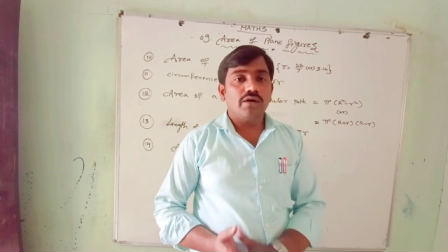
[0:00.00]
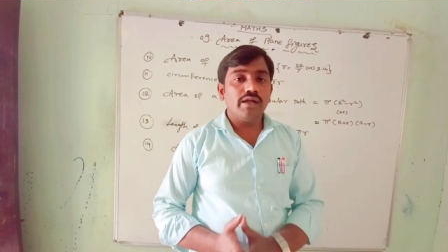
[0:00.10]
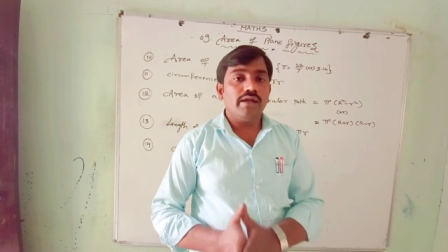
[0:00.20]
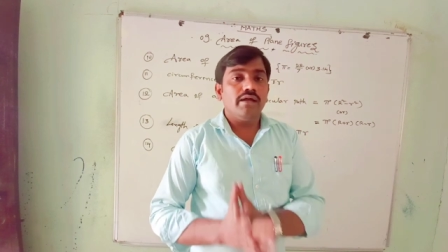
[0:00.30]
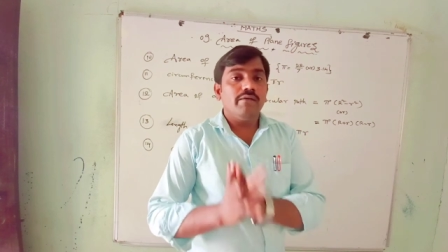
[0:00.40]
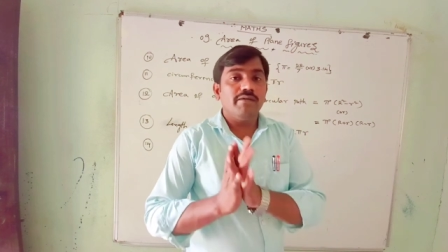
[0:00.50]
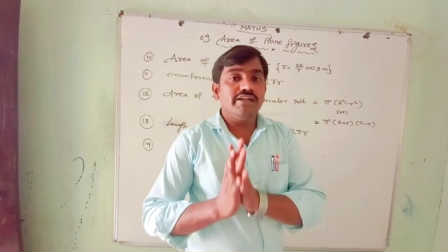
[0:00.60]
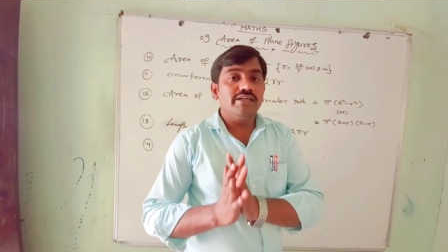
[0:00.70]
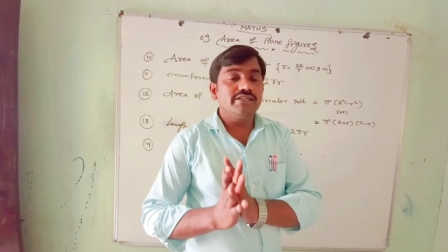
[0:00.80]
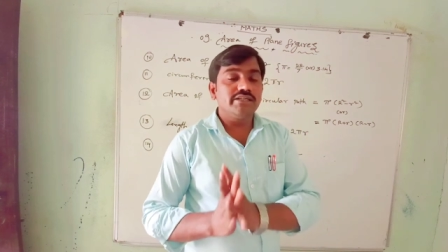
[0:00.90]
Okay, my
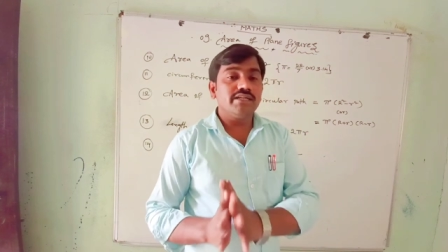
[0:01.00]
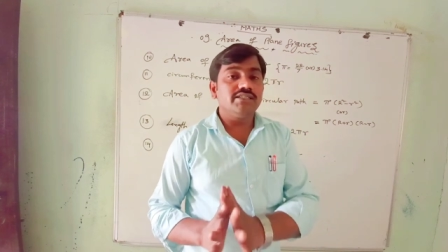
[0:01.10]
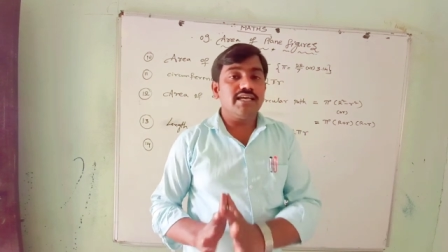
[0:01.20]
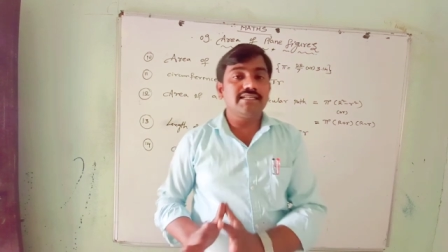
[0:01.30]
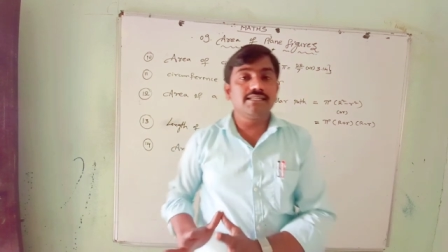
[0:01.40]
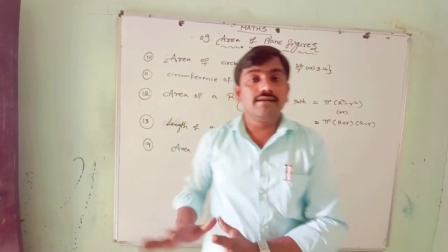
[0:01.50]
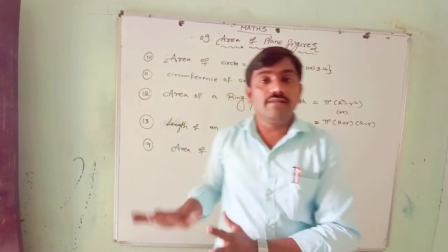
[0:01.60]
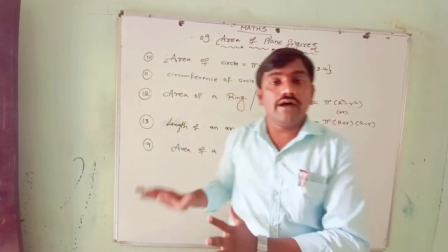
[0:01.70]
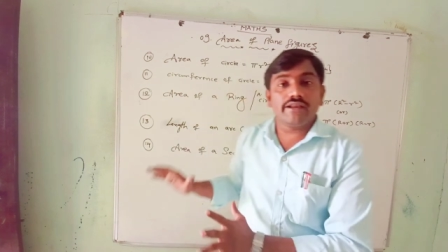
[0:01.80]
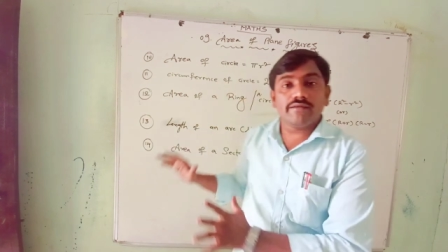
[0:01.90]
dear children, just
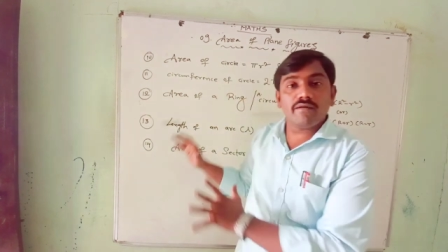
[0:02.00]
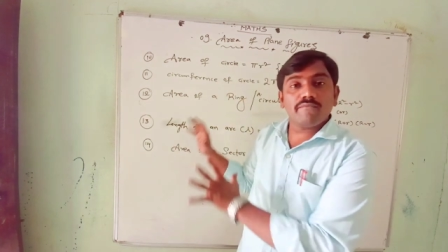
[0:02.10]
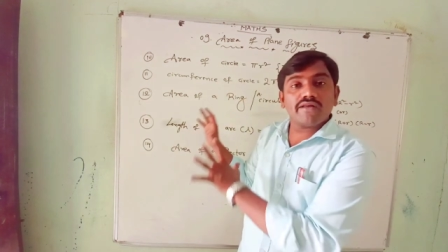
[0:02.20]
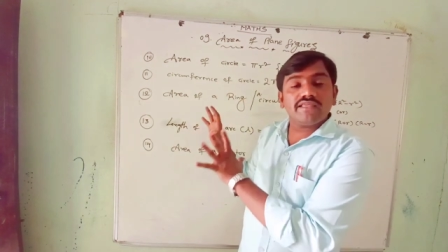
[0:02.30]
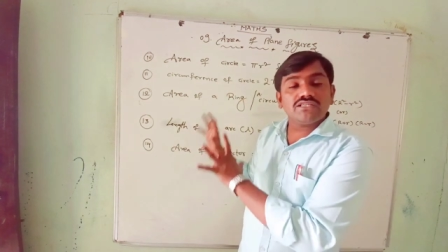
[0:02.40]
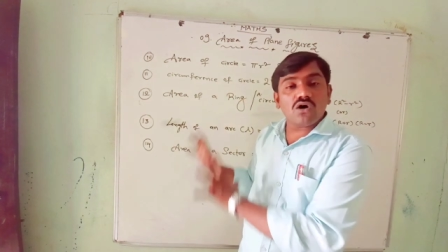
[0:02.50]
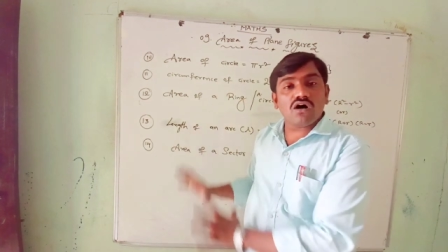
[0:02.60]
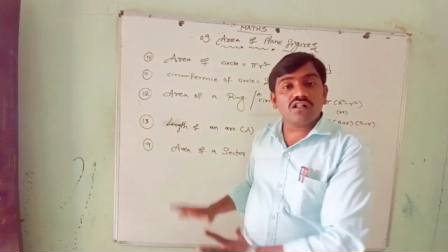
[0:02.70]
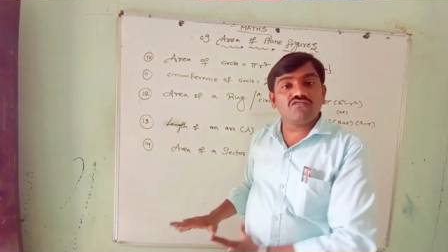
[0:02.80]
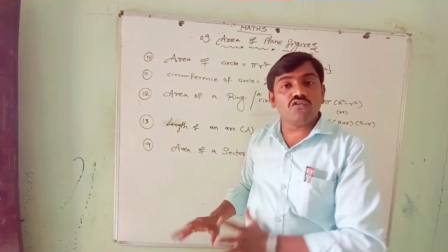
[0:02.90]
remember this
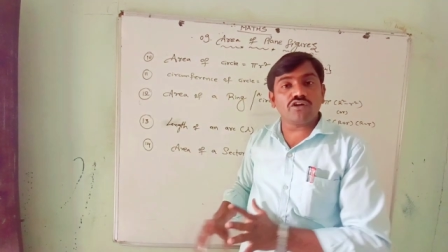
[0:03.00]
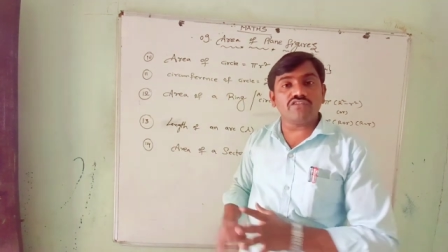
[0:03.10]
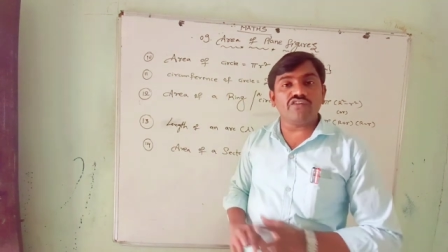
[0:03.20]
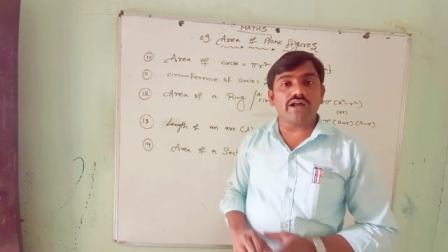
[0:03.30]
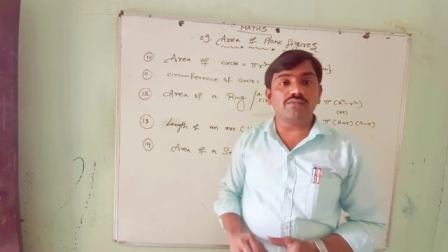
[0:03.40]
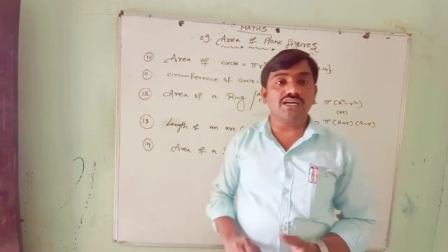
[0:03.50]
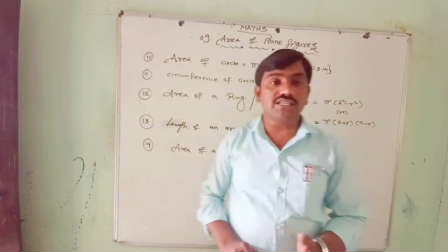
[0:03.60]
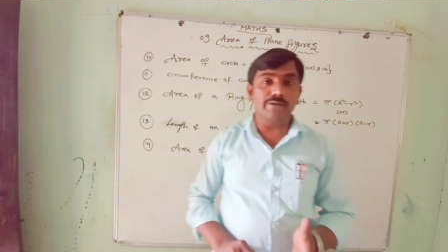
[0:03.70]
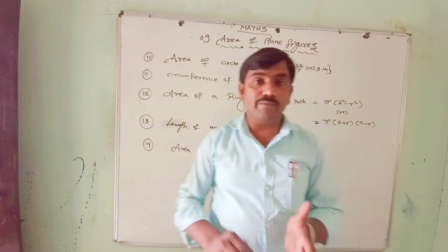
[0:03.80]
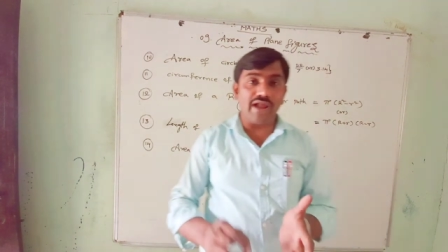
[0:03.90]
all 14
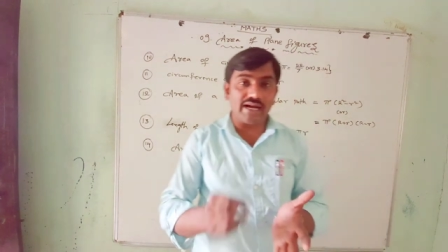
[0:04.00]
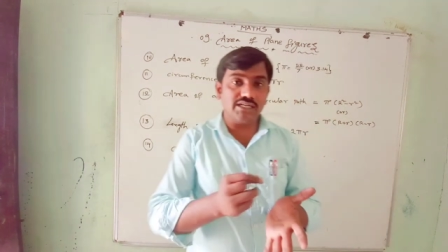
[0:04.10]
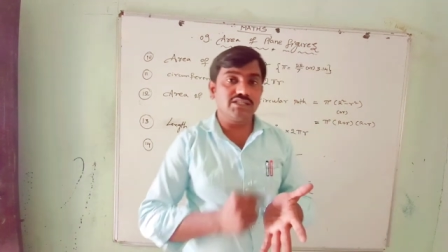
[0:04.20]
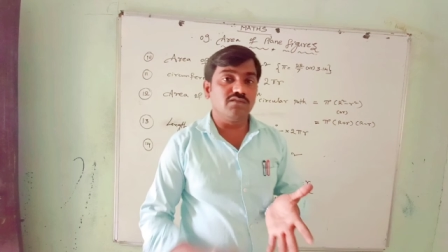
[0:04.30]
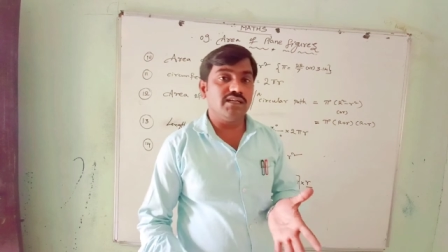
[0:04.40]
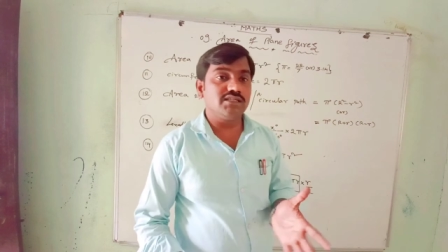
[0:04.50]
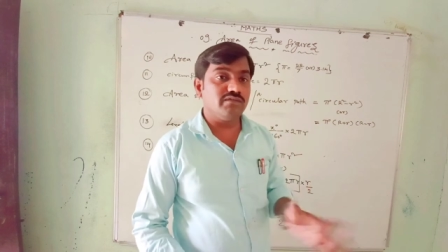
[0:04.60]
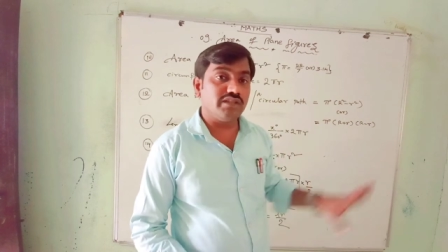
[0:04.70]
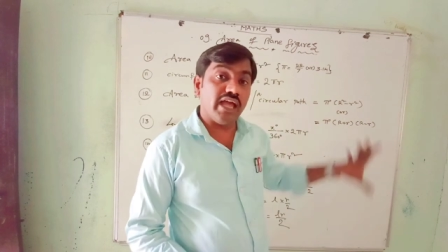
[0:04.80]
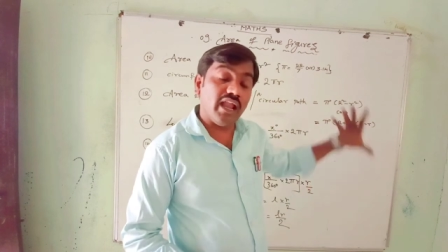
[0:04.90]
formulas and practice once
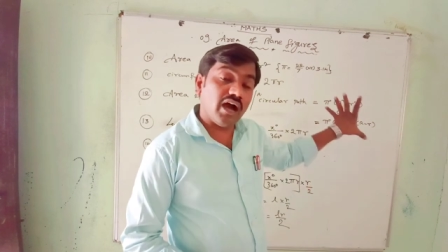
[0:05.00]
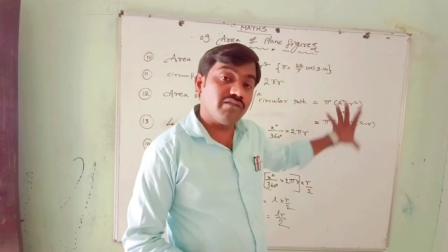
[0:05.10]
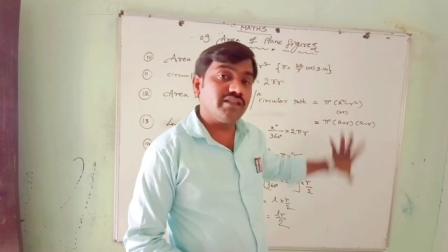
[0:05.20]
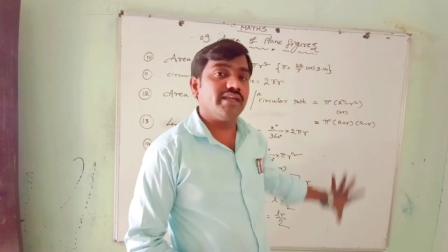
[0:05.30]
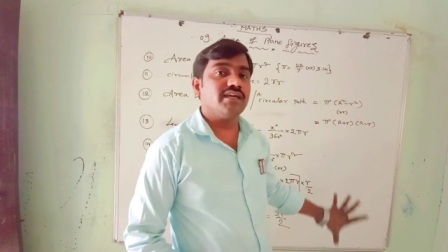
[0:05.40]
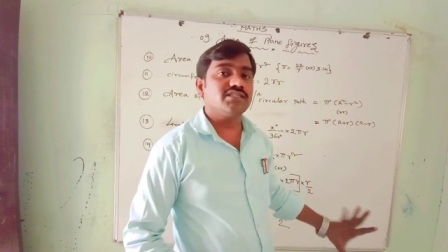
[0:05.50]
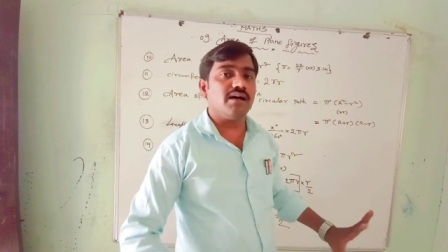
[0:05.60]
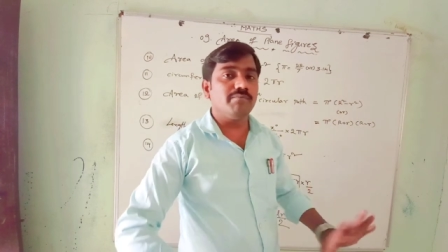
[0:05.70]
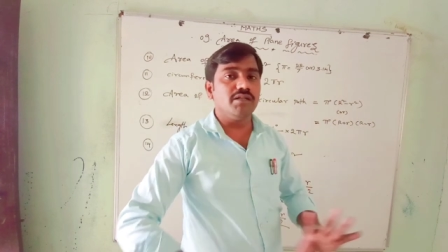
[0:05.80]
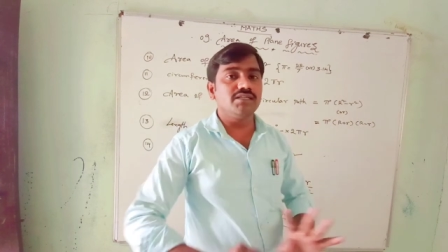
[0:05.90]
with along with the
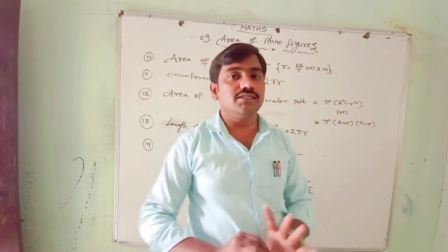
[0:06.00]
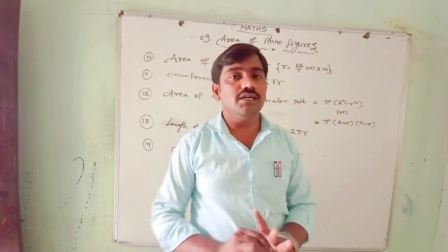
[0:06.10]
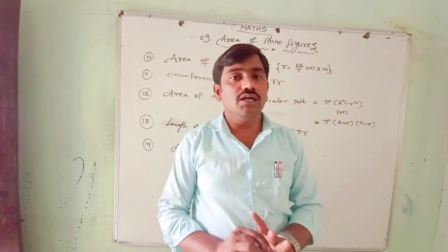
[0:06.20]
examples,